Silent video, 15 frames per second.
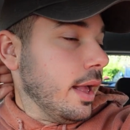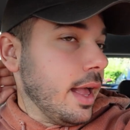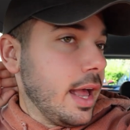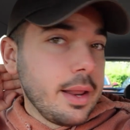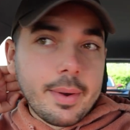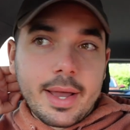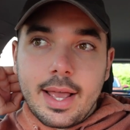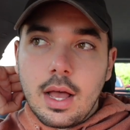
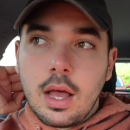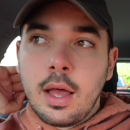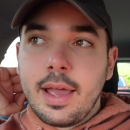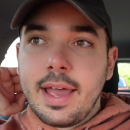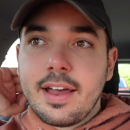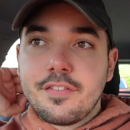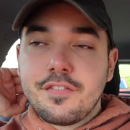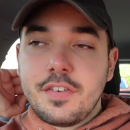Anyway, I
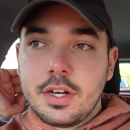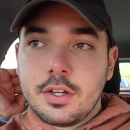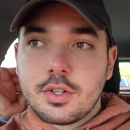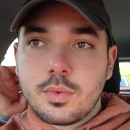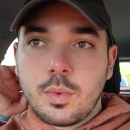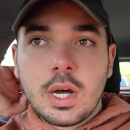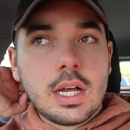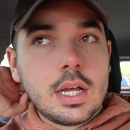have
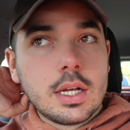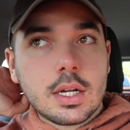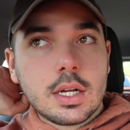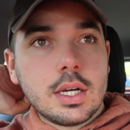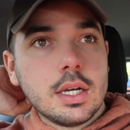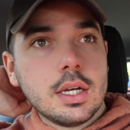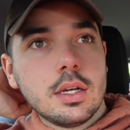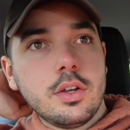finished work,
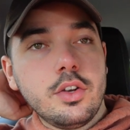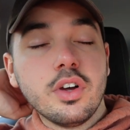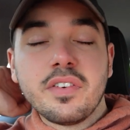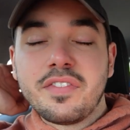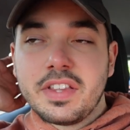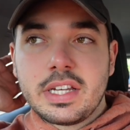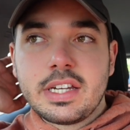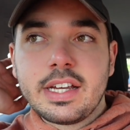not for the